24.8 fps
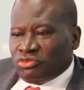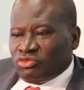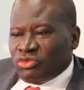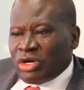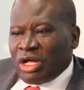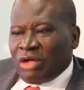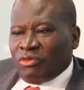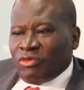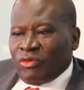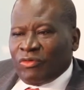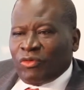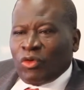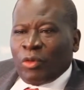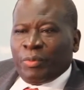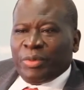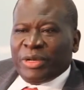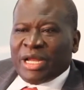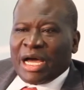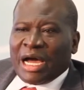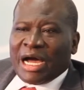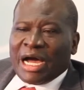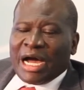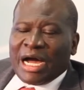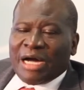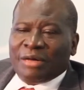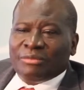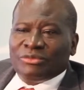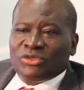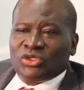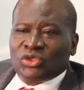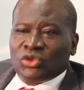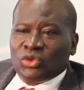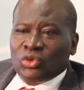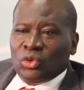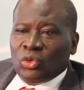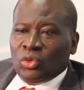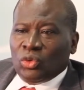we've opened our arms
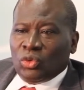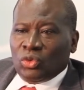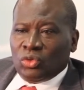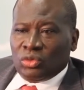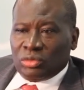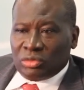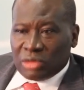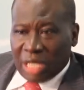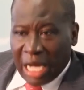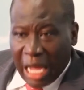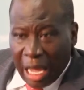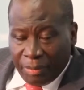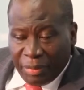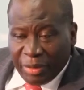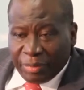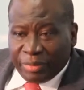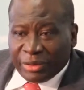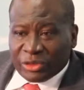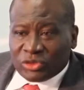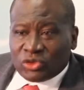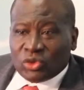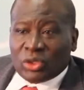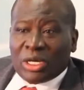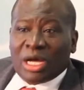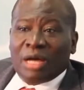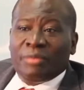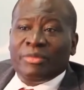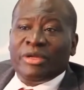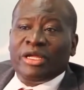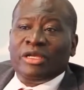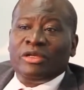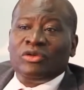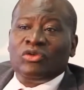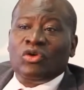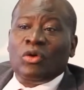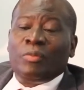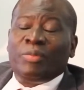to IPPs to come
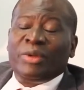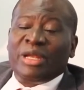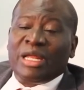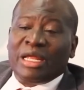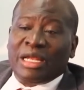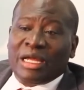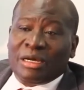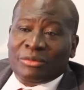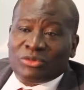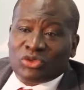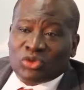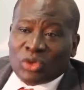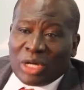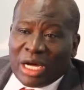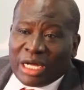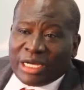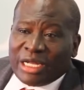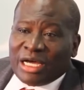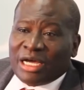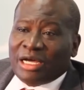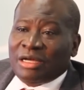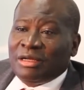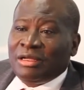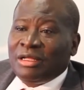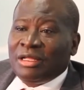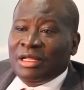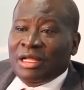in, open an arm to other